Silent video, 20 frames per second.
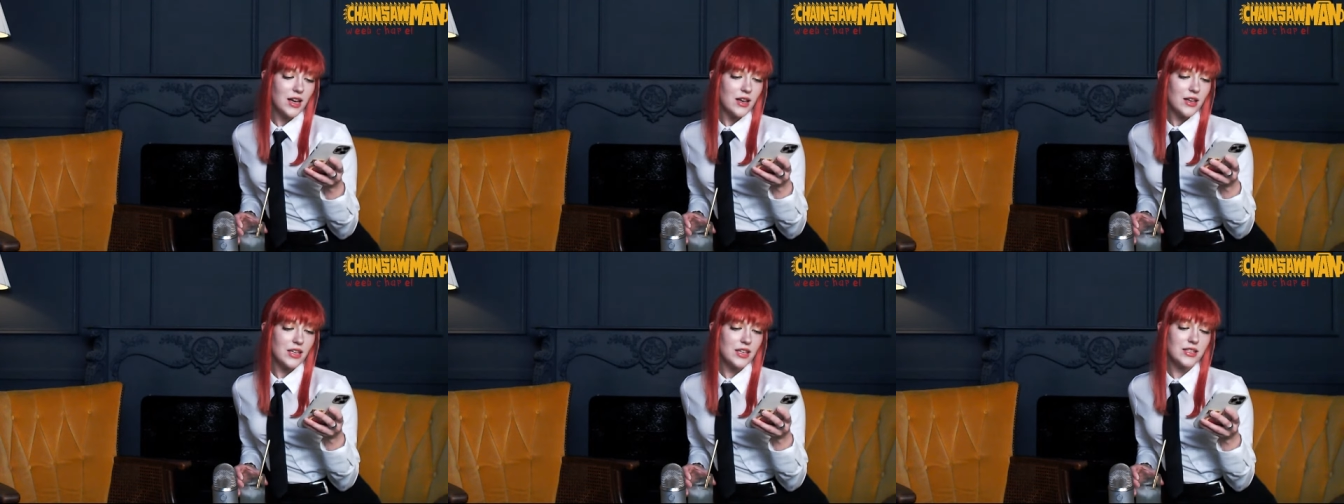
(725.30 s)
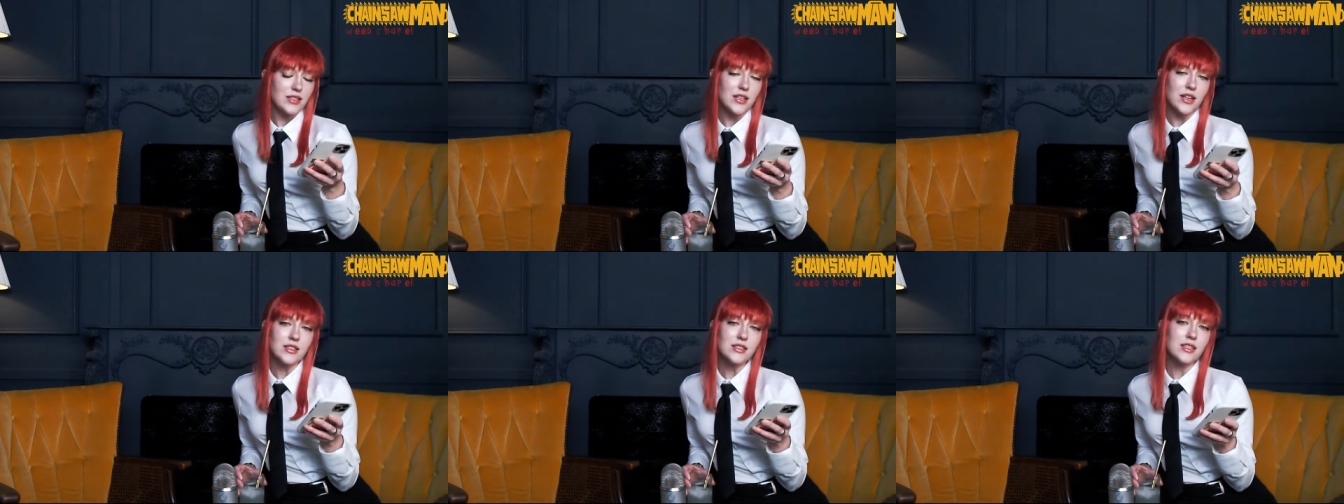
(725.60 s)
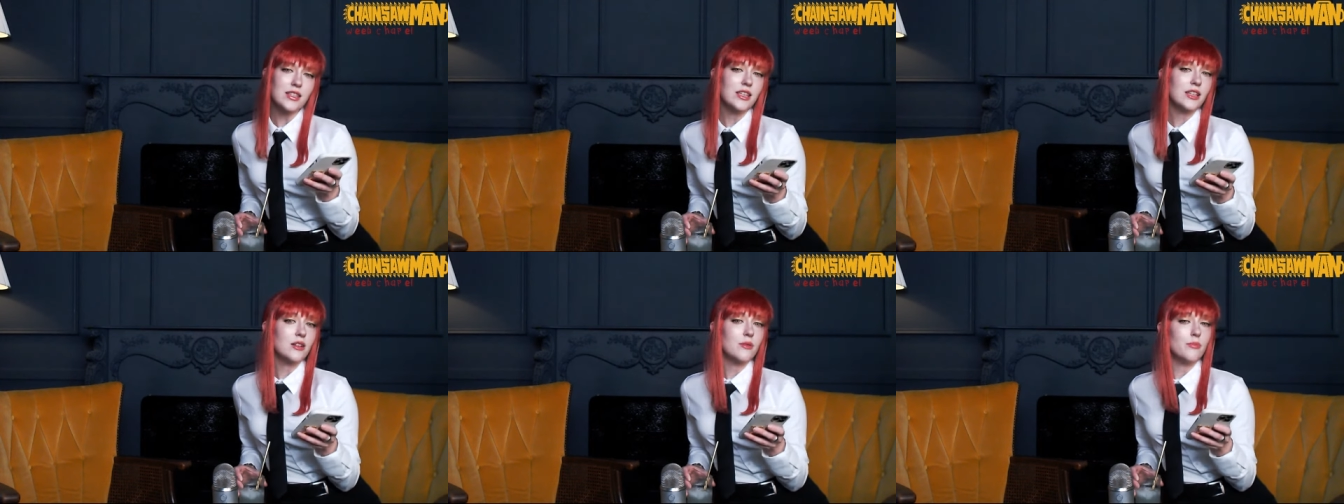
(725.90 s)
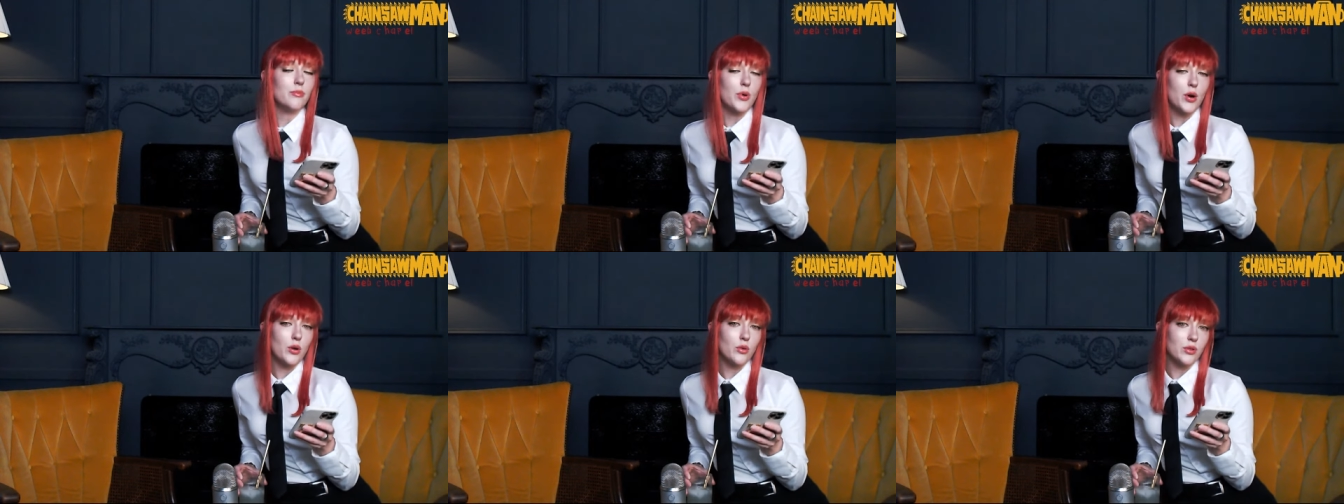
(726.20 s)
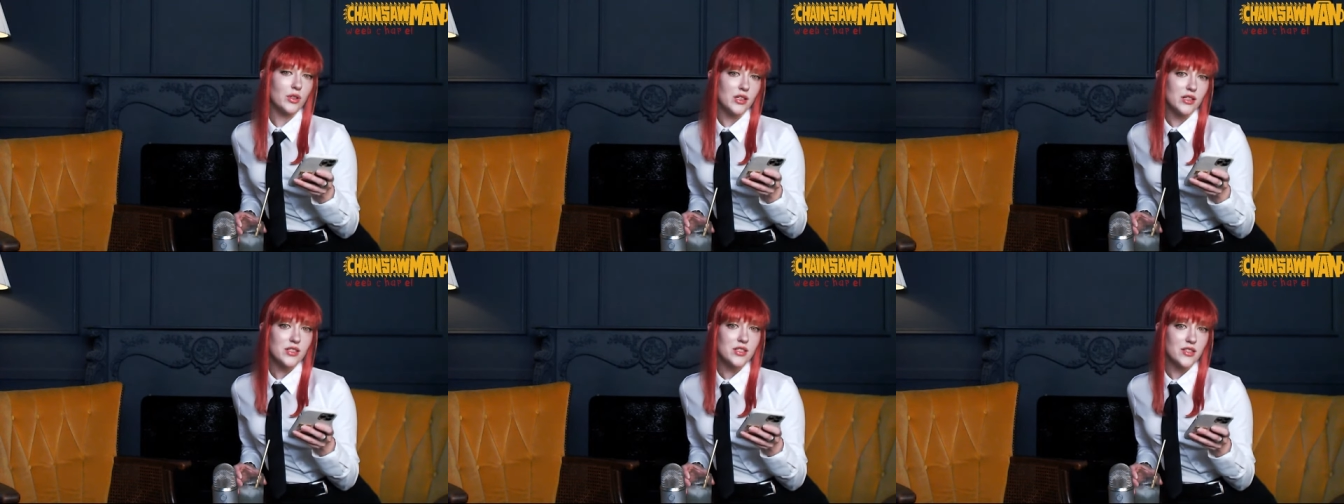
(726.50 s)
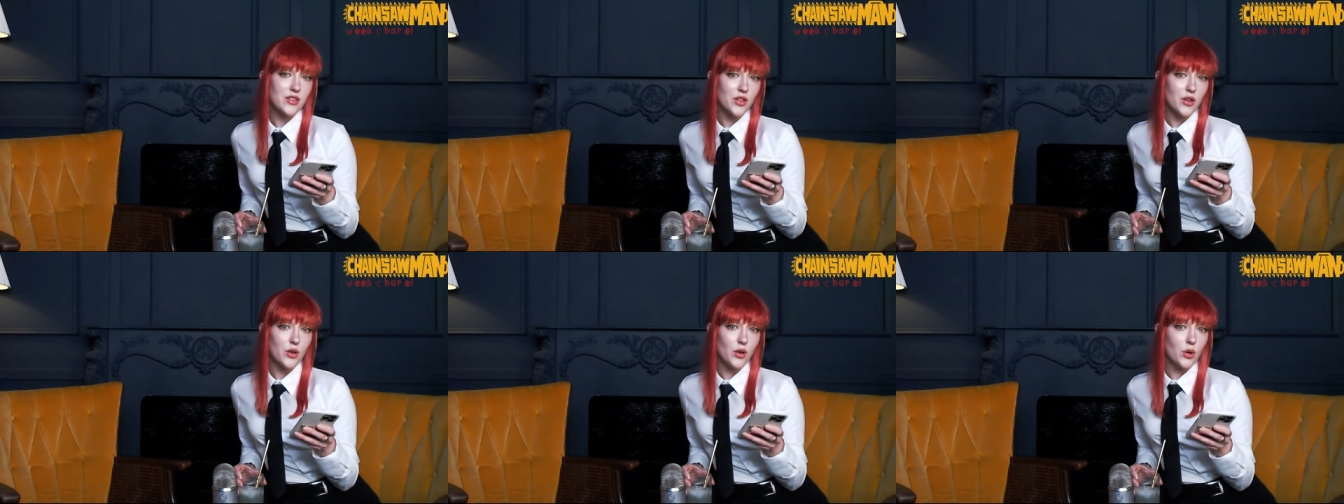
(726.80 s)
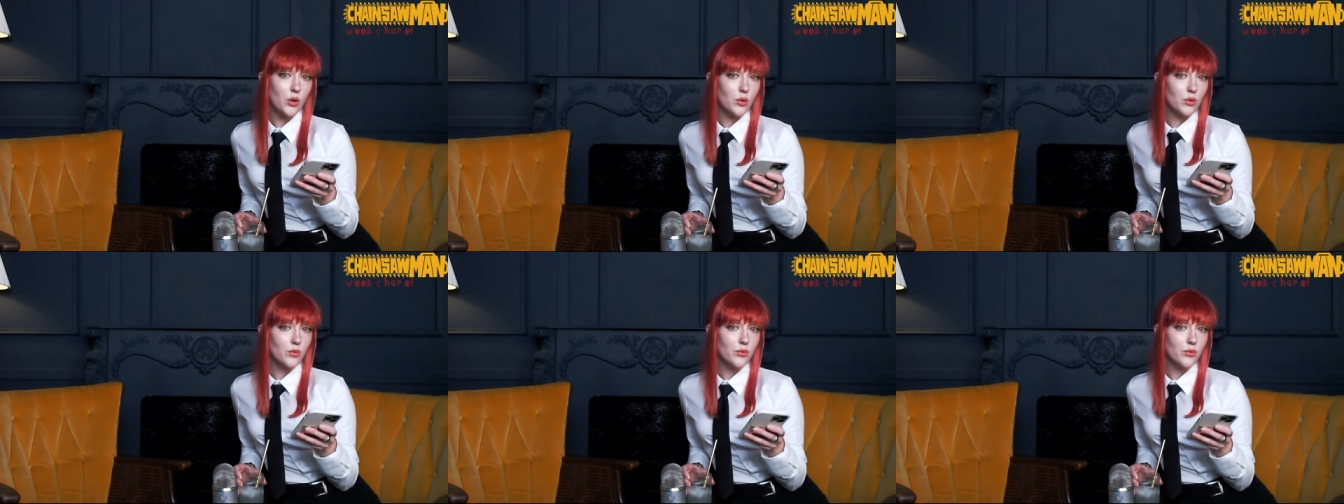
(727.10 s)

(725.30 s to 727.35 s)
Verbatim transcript: He does get a bonus, though,